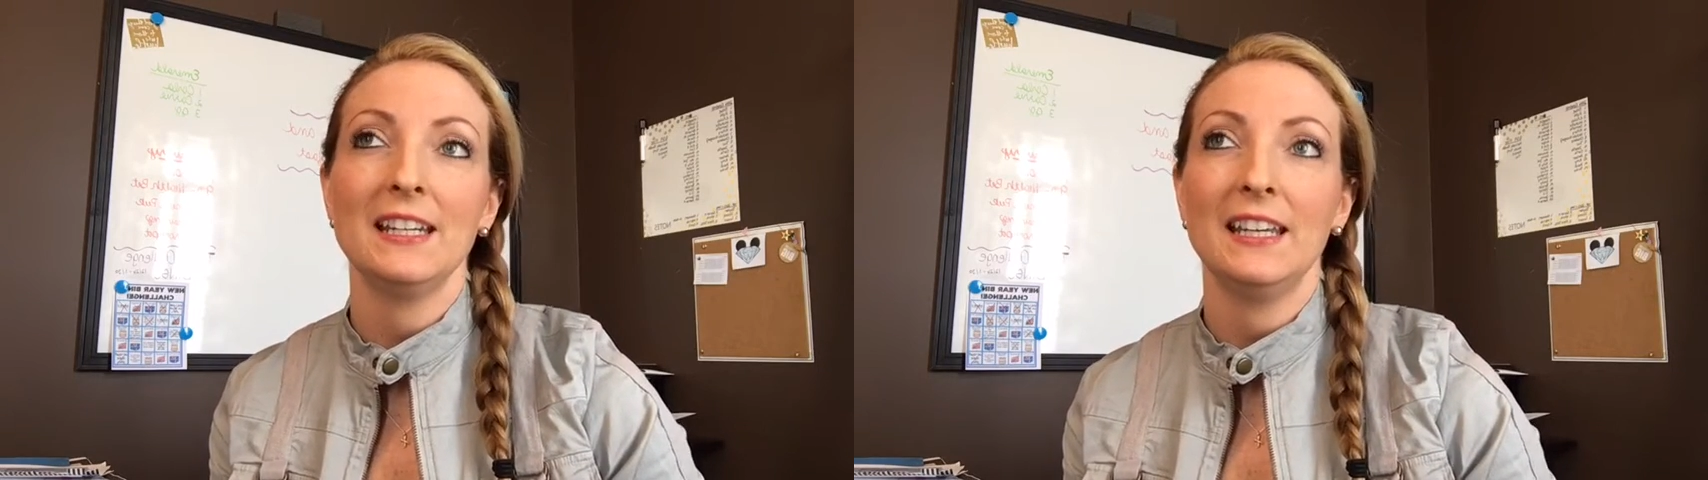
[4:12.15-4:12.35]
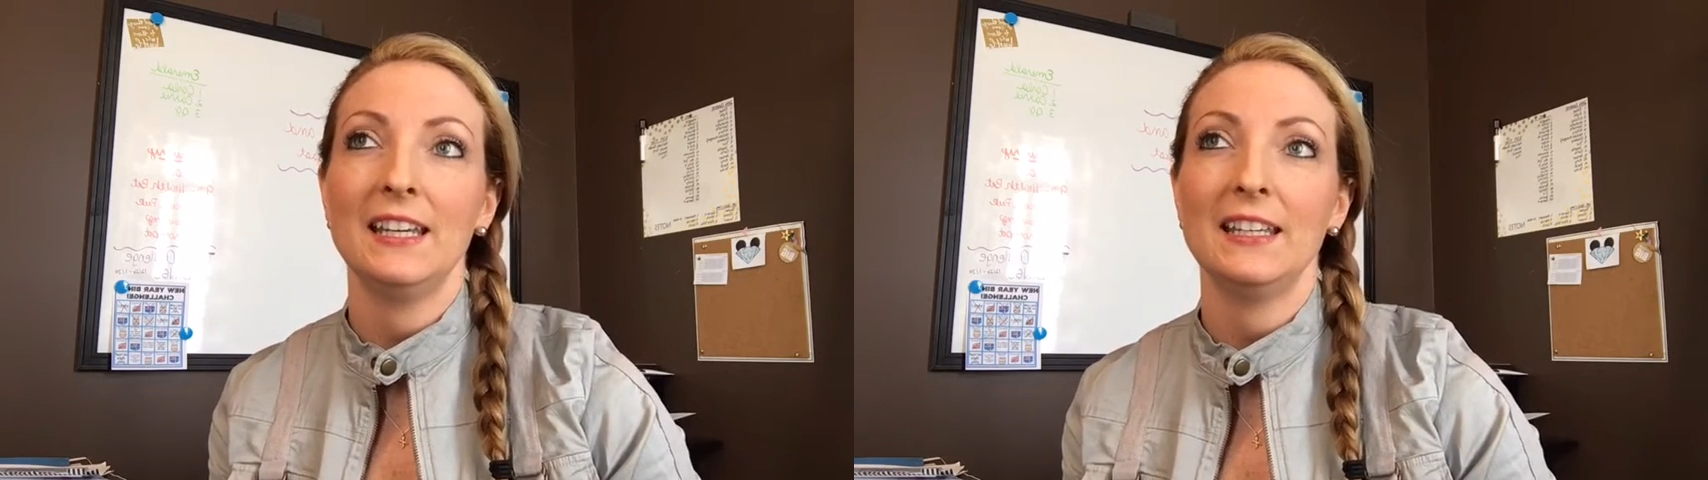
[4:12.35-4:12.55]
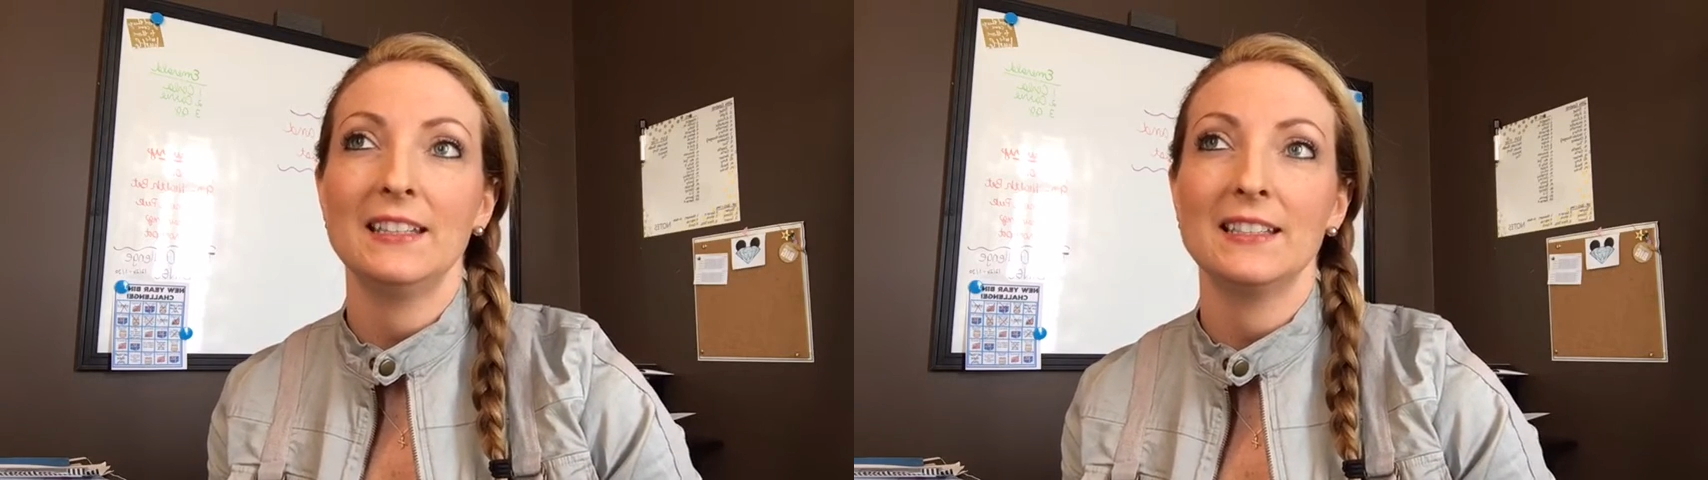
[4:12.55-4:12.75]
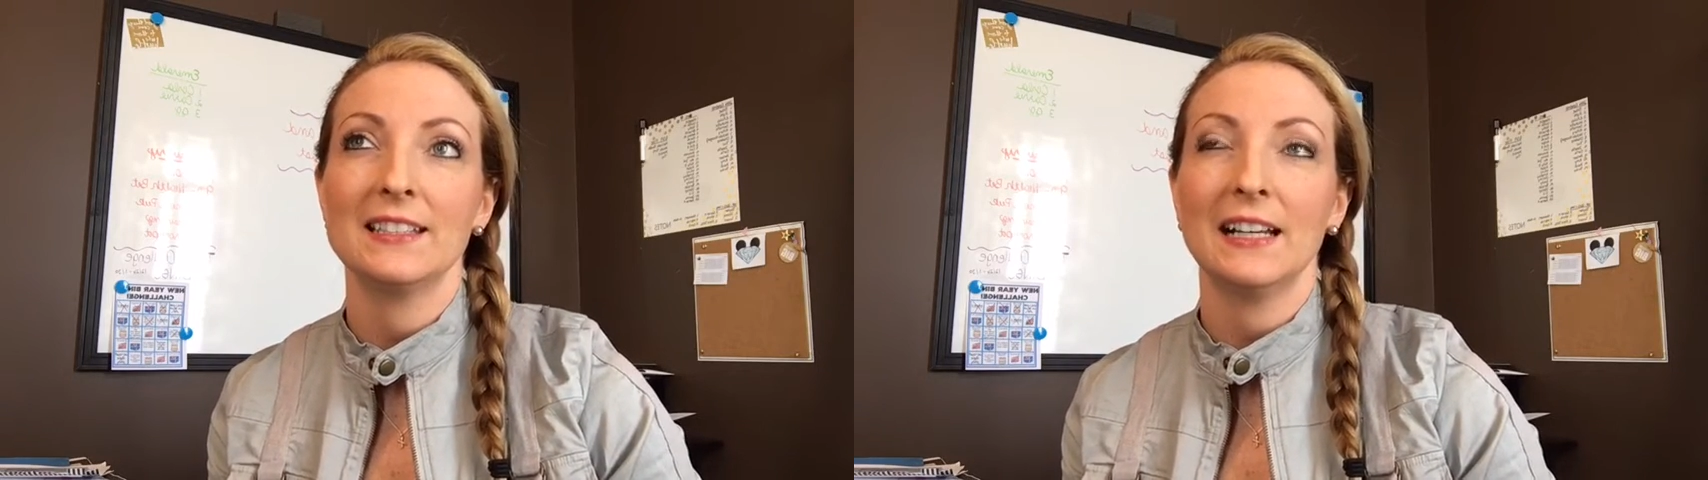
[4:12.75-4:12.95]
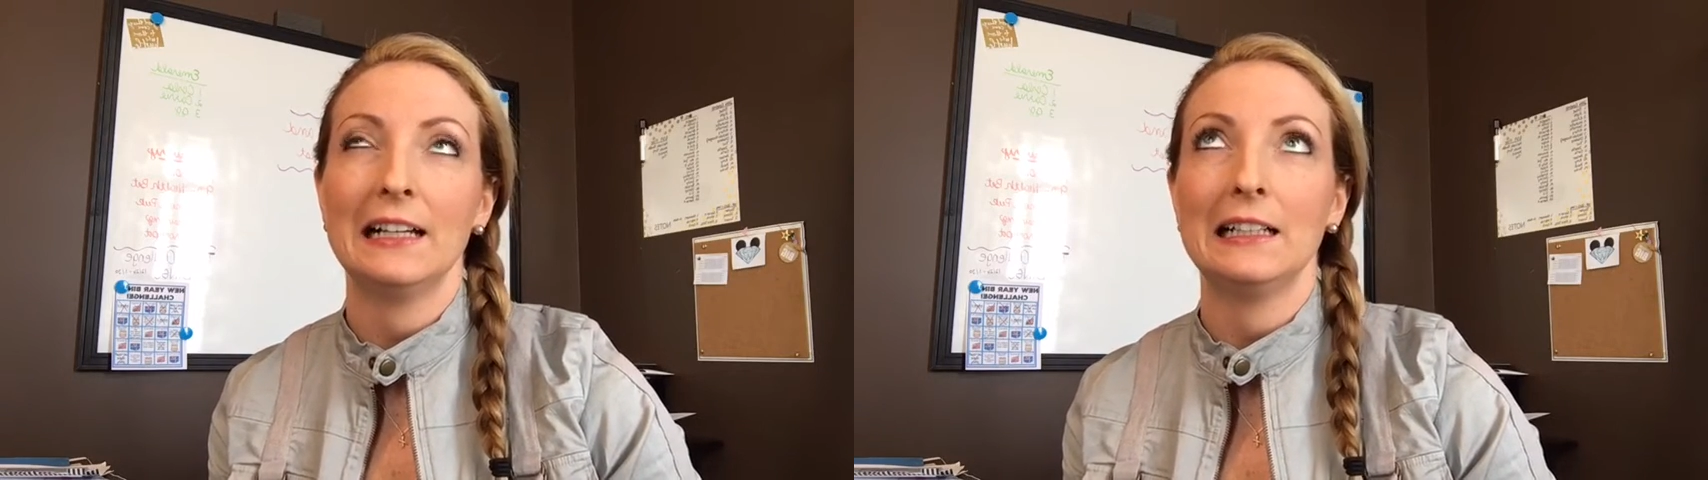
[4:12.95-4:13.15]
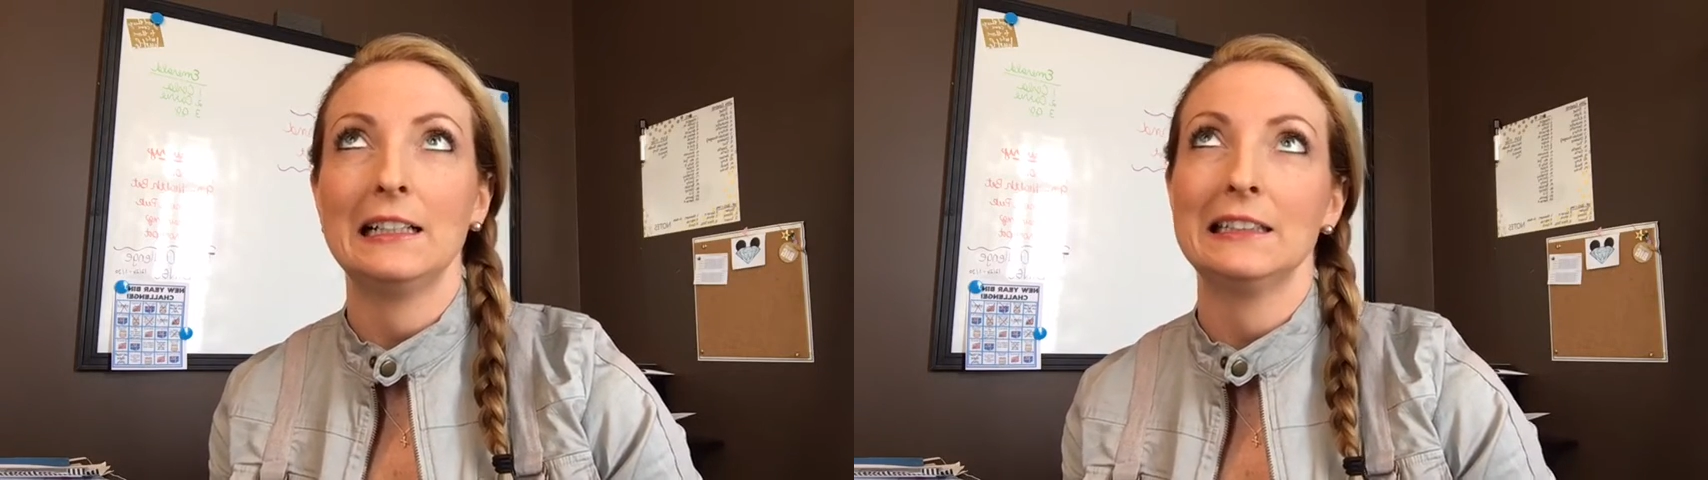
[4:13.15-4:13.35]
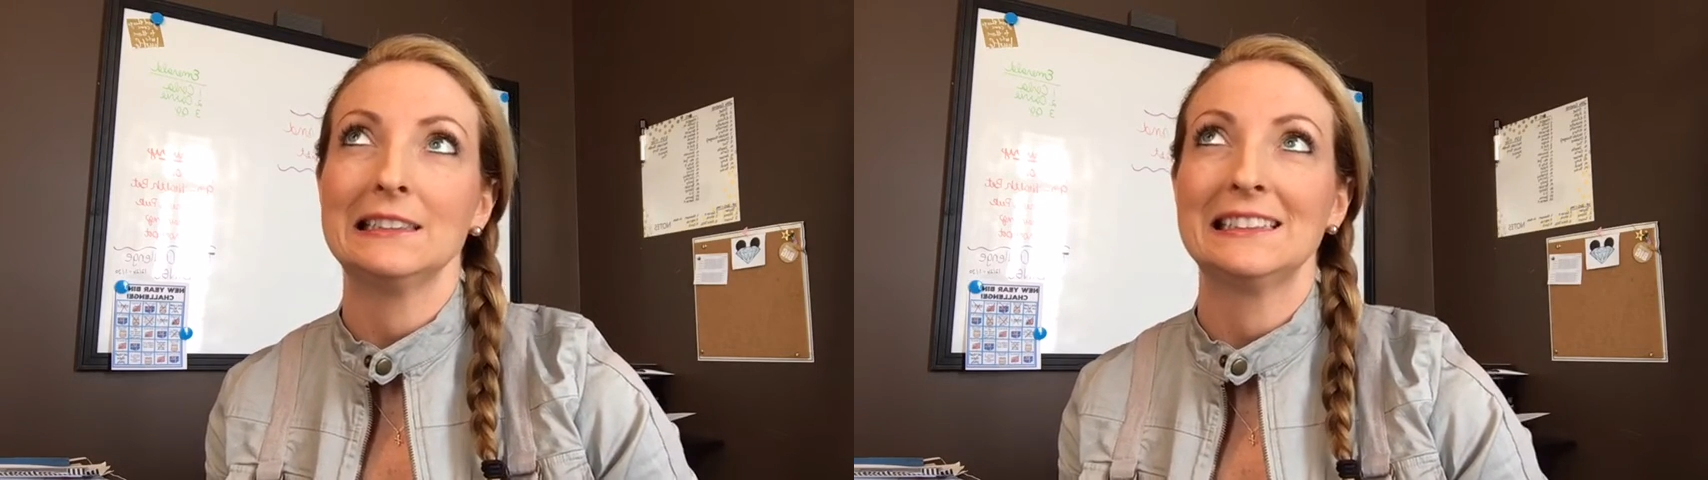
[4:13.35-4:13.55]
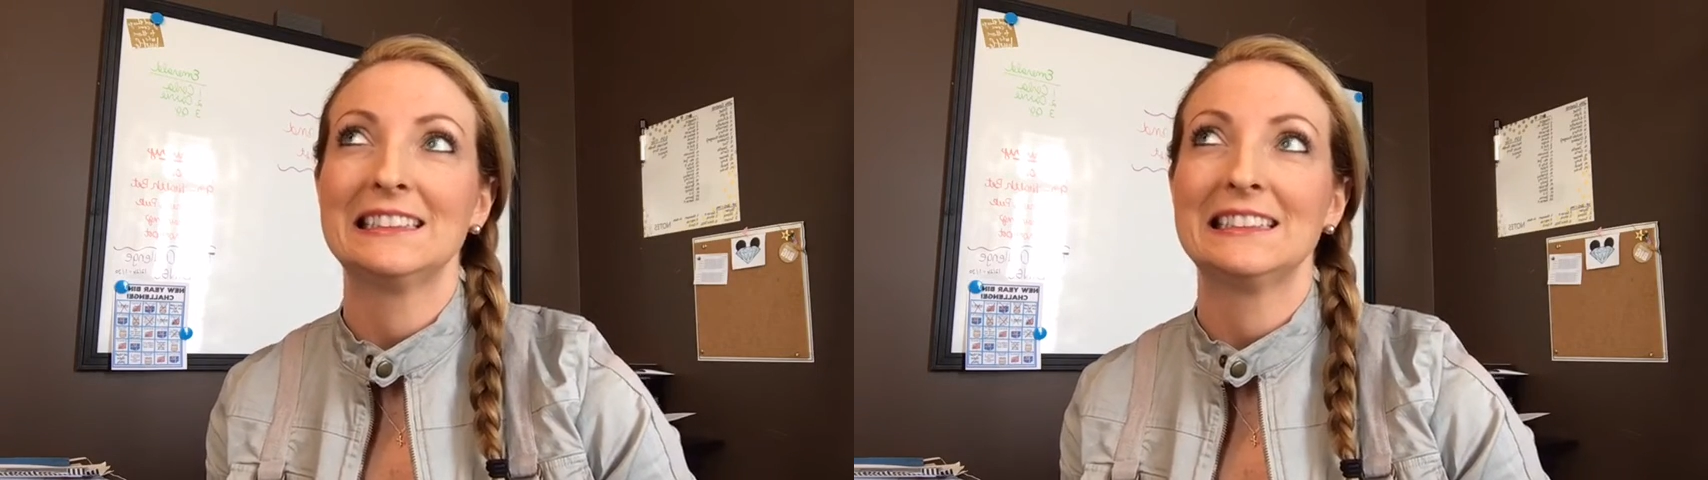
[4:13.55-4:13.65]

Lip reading: is, I